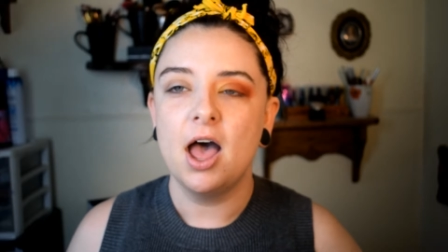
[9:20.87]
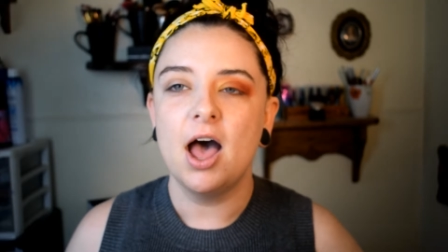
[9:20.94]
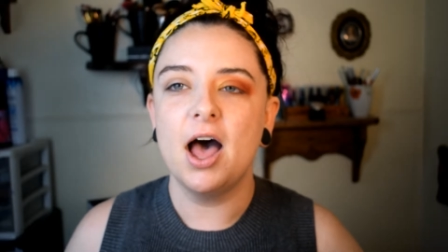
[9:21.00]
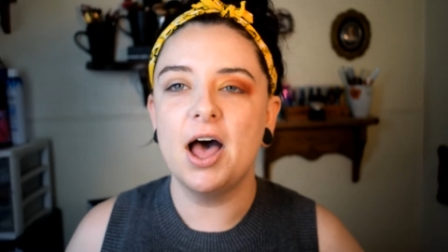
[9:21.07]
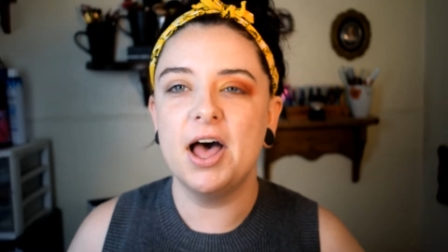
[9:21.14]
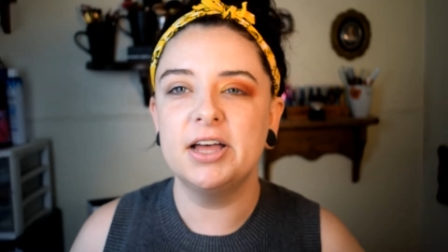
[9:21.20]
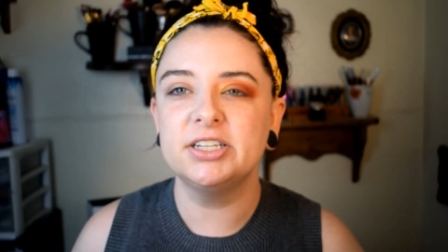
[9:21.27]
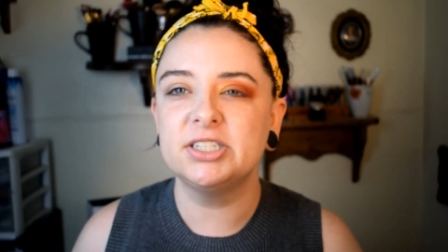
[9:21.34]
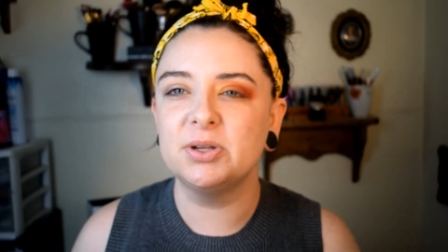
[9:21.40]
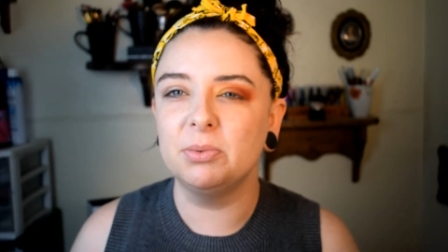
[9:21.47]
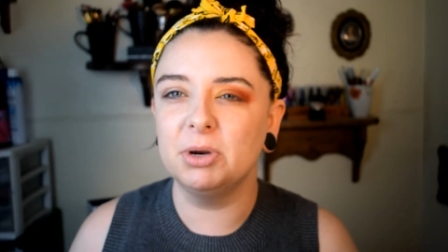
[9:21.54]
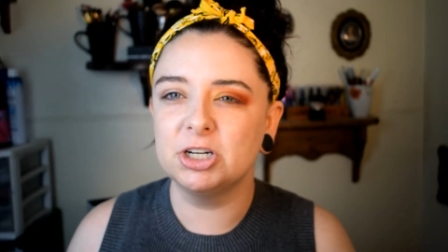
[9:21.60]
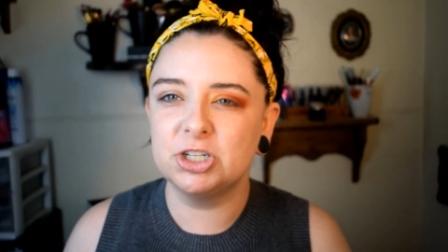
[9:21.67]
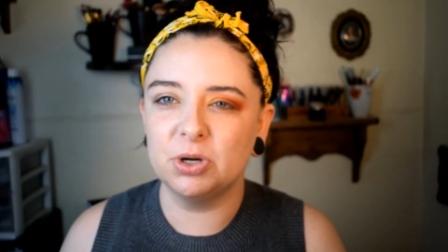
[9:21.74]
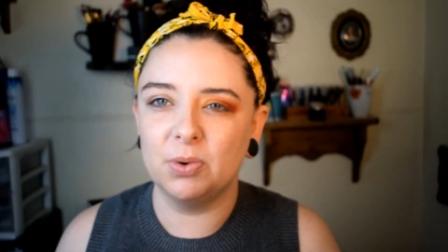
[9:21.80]
So I'm
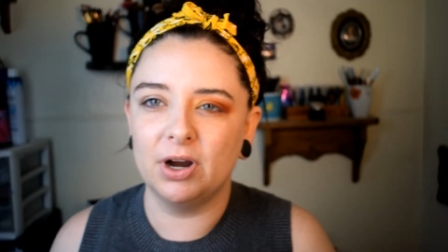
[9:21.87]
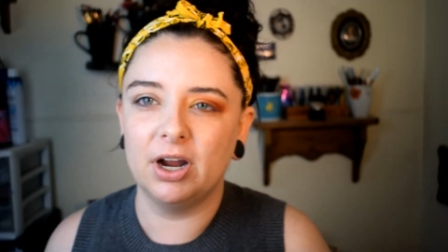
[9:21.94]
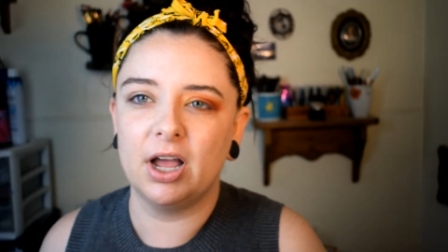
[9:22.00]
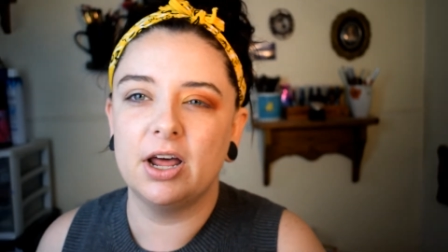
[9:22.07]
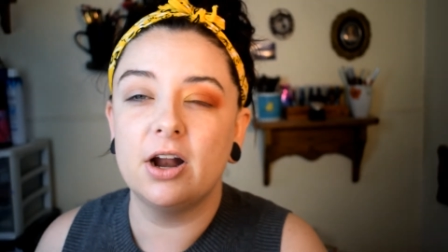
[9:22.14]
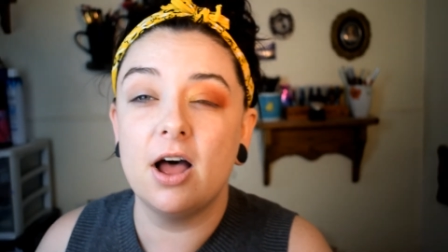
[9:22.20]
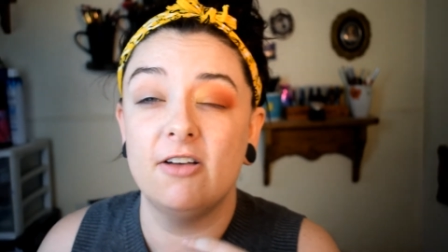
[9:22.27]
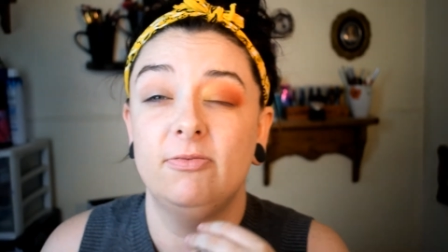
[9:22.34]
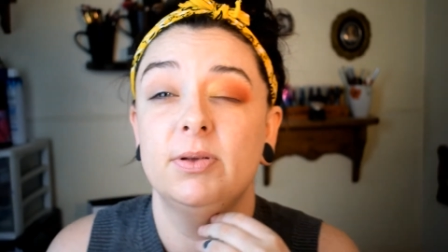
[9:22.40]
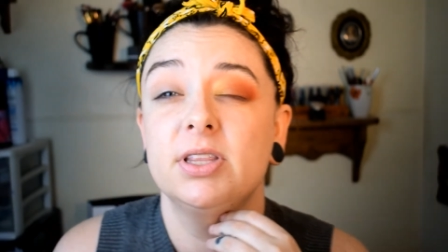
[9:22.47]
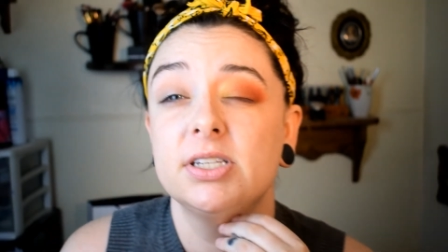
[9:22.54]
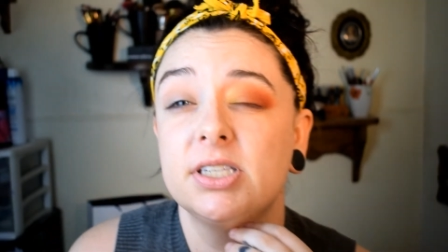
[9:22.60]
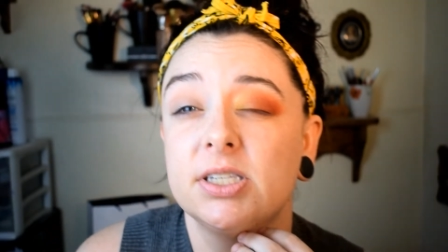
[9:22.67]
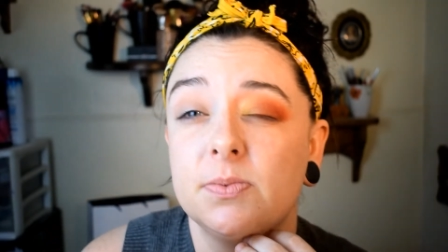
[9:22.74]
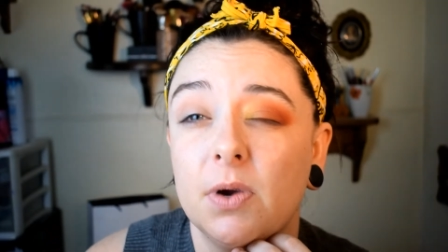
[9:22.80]
not sure where it cut off, but
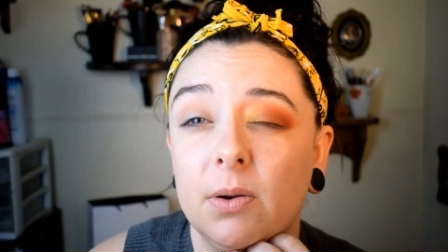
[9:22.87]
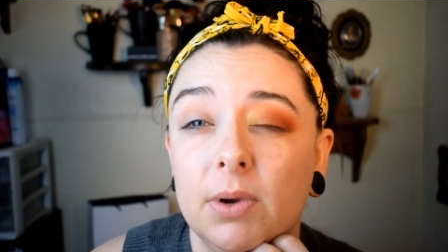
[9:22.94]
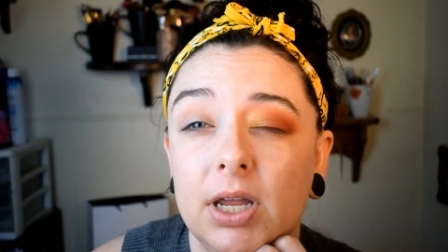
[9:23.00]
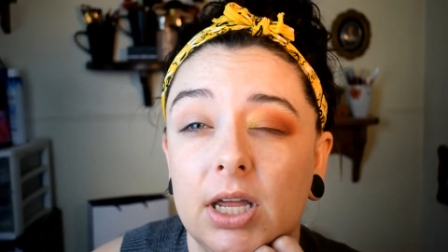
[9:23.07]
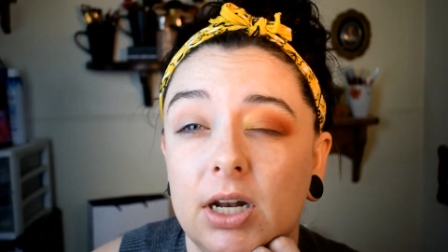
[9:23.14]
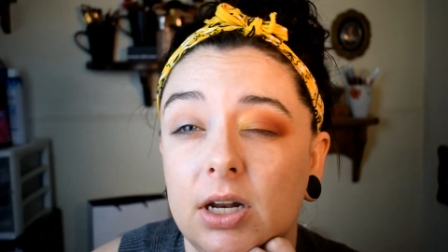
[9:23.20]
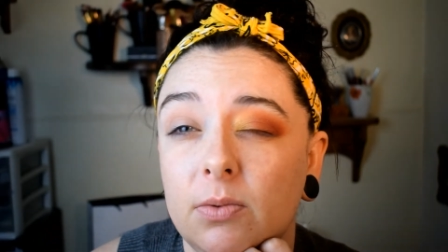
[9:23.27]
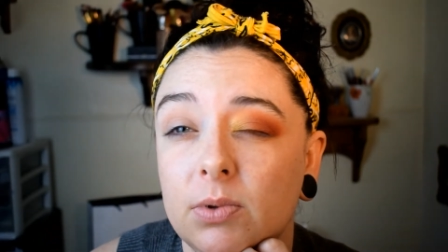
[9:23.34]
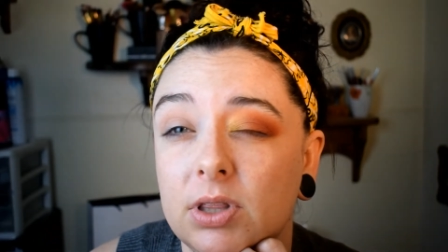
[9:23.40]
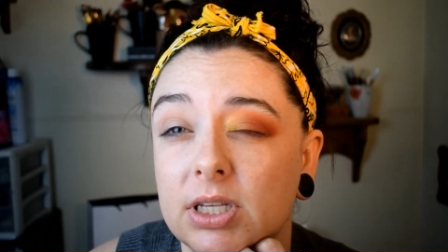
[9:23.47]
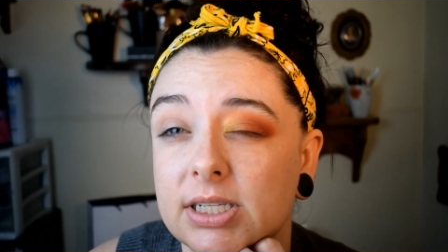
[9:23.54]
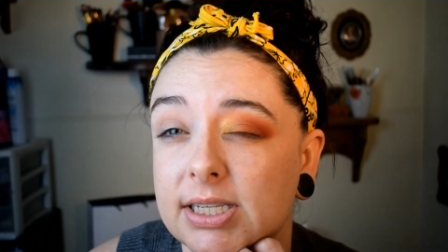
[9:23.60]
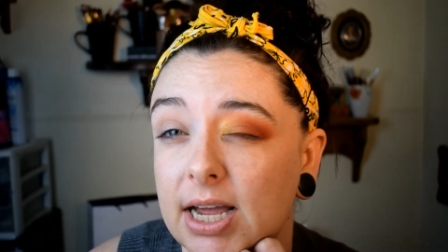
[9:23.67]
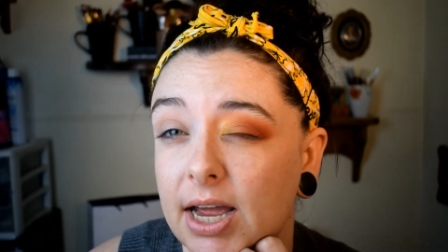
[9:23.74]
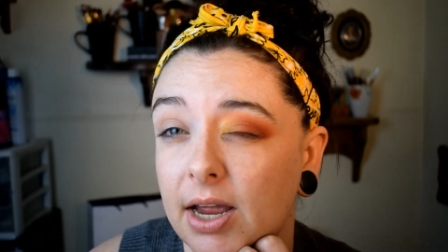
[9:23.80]
this is where we ended with
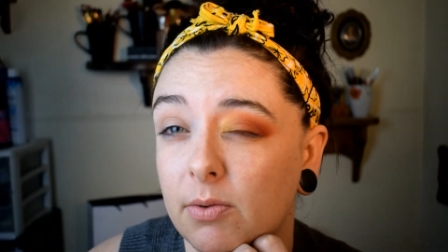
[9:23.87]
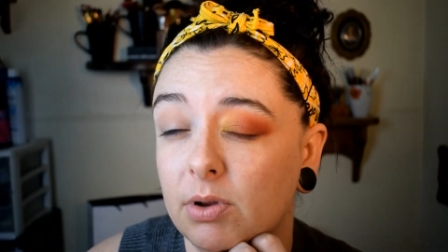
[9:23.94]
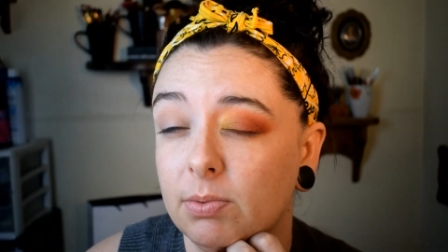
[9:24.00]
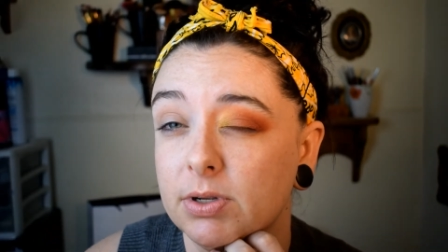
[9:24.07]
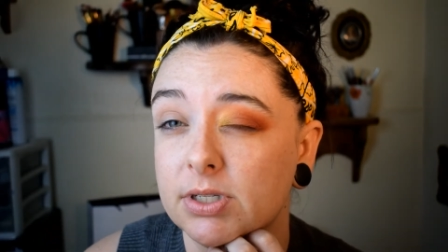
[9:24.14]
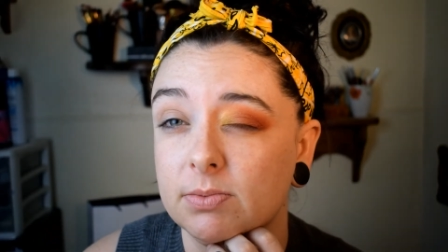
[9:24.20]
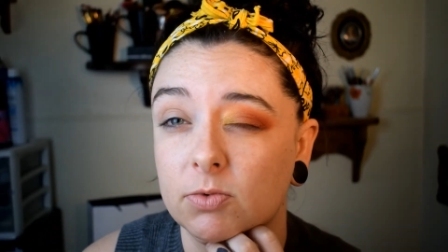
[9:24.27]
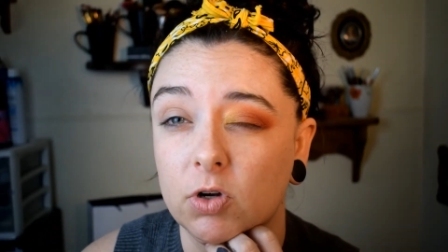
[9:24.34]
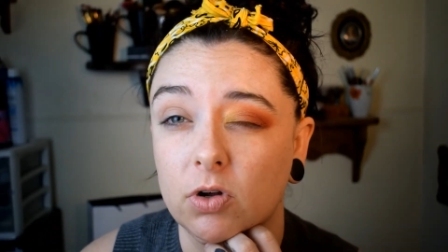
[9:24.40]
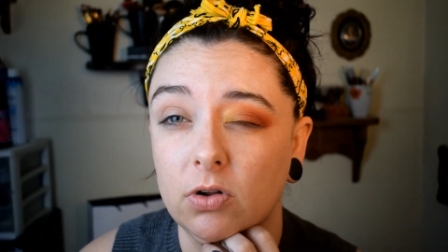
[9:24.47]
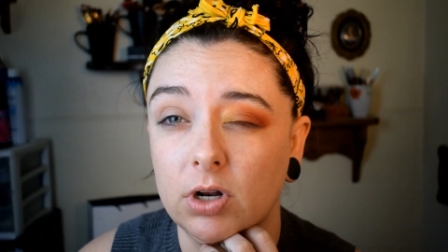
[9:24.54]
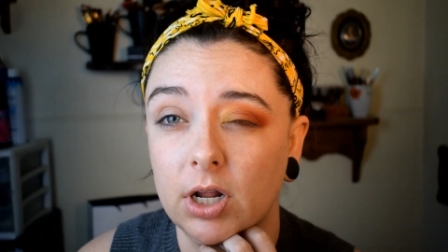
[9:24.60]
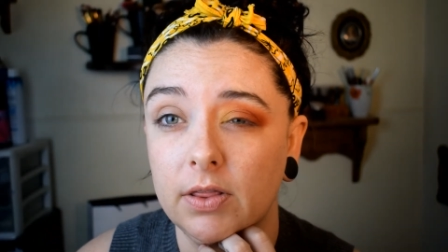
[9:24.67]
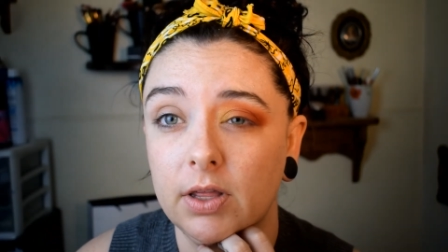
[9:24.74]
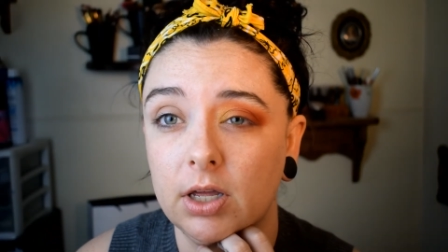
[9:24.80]
this eye. We put some
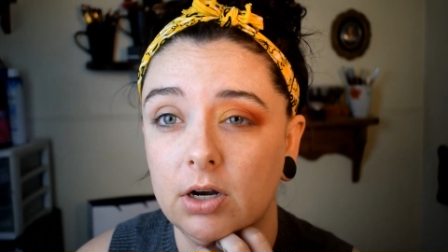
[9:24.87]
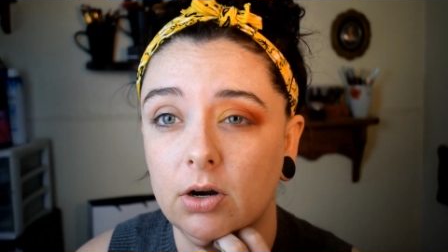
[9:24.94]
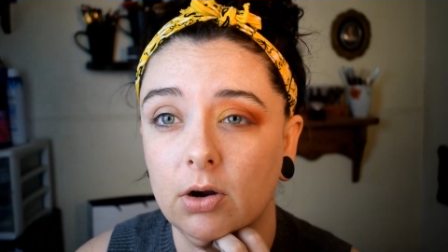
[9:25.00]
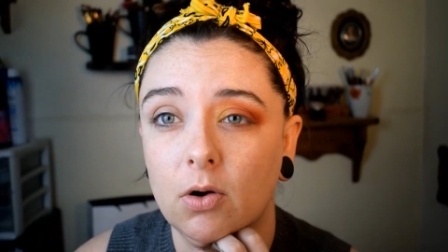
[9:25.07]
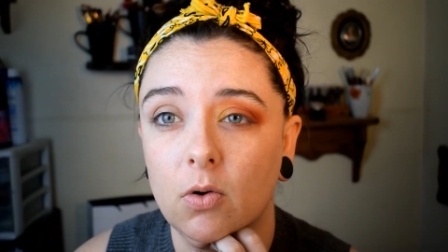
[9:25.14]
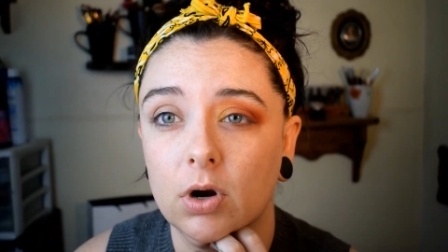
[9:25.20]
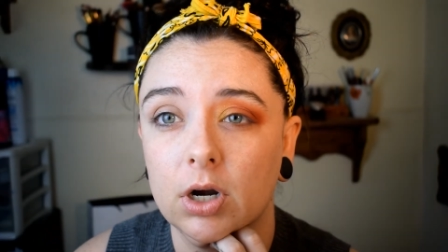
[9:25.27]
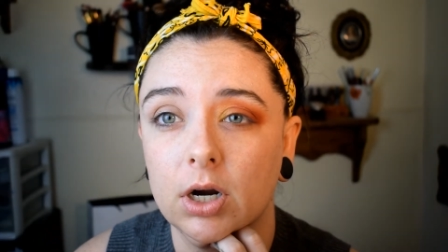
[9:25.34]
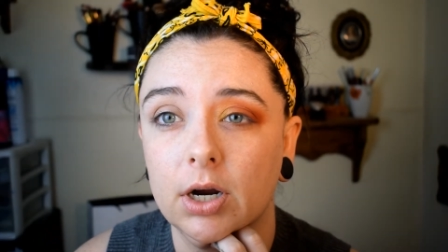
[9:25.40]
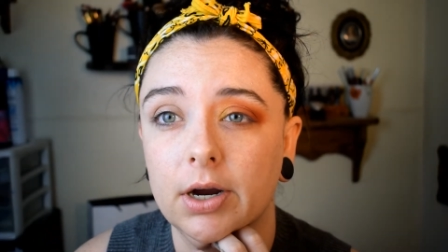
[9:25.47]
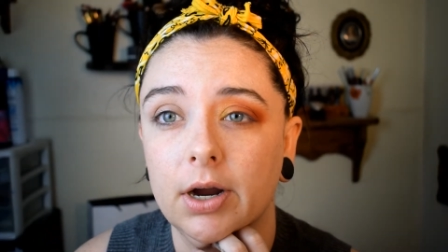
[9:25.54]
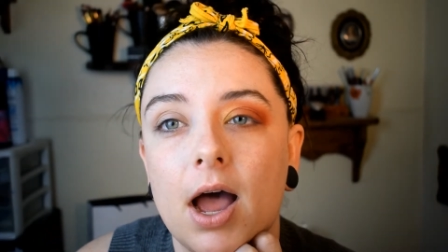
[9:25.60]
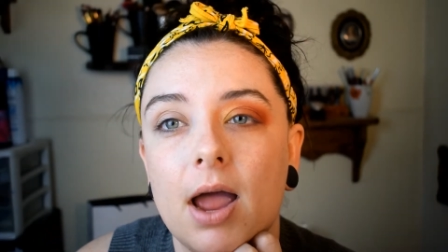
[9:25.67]
gold on the inner corner.